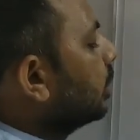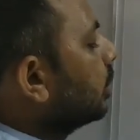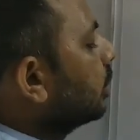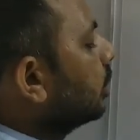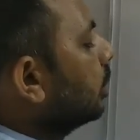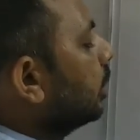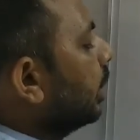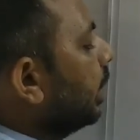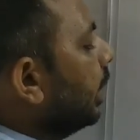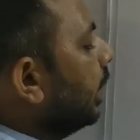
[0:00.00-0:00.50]

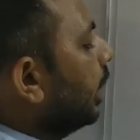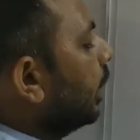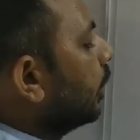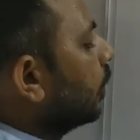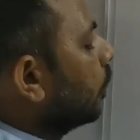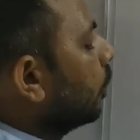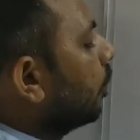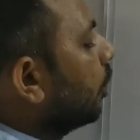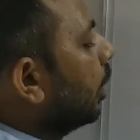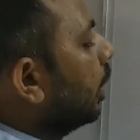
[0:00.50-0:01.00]
as
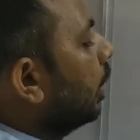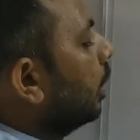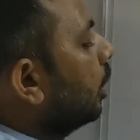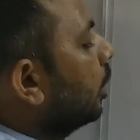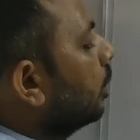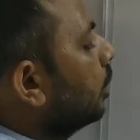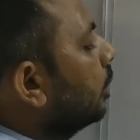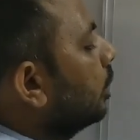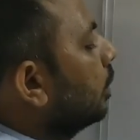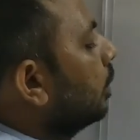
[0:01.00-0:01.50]
electrophile.
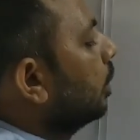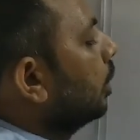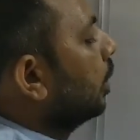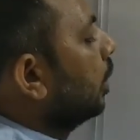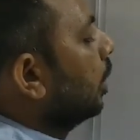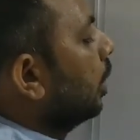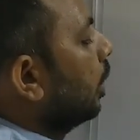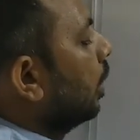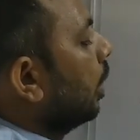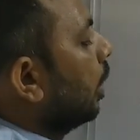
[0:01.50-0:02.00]

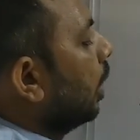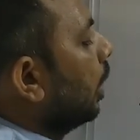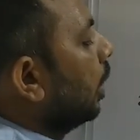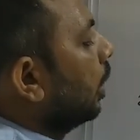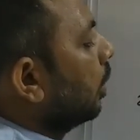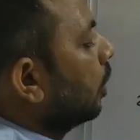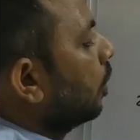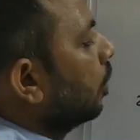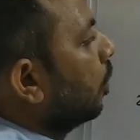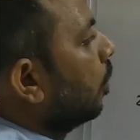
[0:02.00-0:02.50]

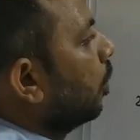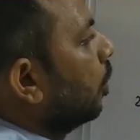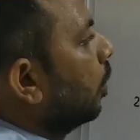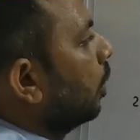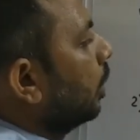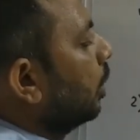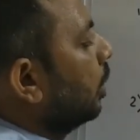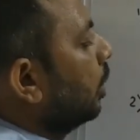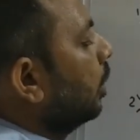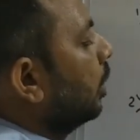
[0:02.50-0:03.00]

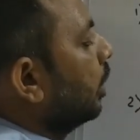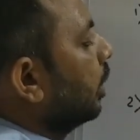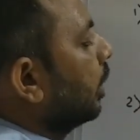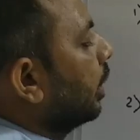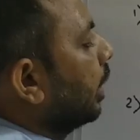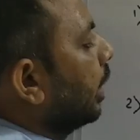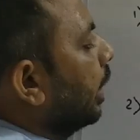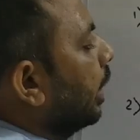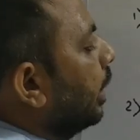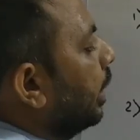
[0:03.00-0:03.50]
Alcohol
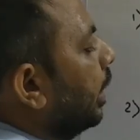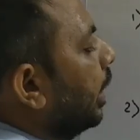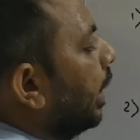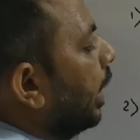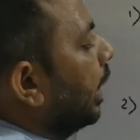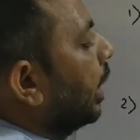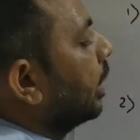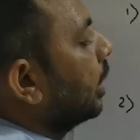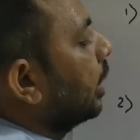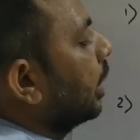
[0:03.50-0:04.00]
can
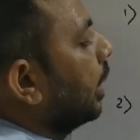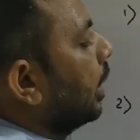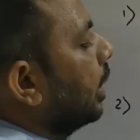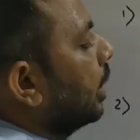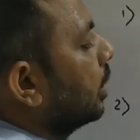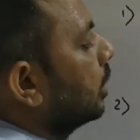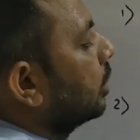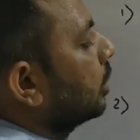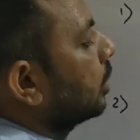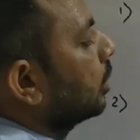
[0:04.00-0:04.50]
act
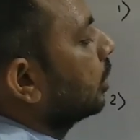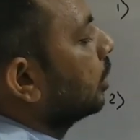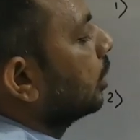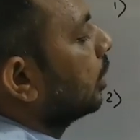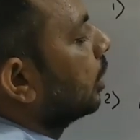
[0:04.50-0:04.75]
as